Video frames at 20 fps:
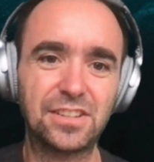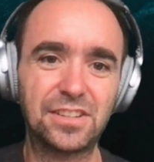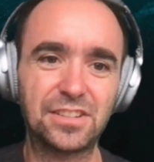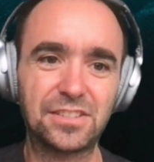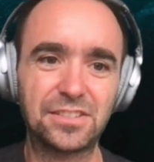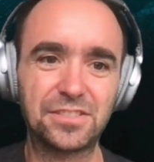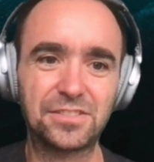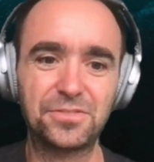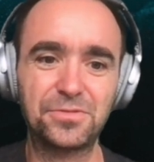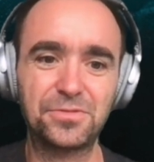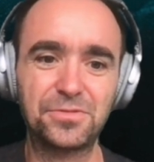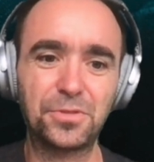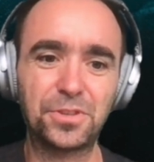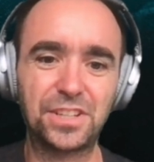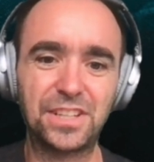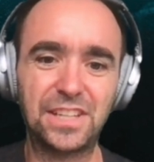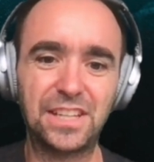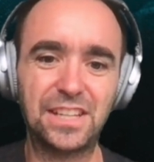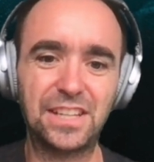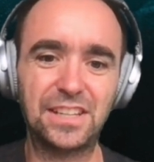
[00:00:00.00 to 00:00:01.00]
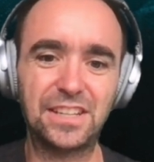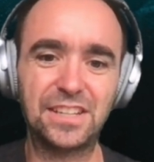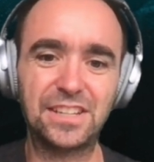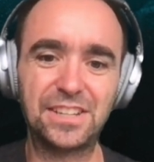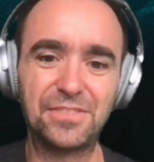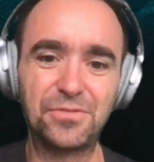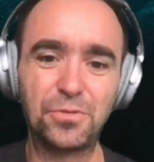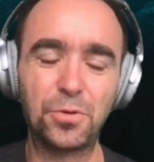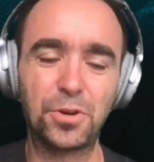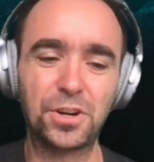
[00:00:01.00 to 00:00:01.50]
for the
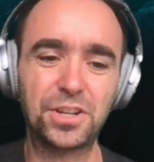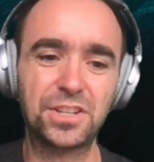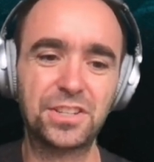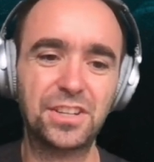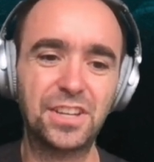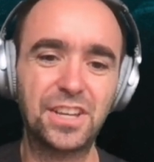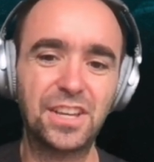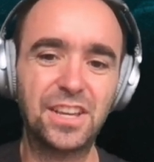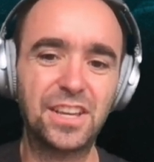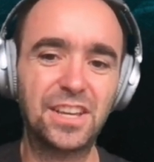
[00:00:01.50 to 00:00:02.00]
reward,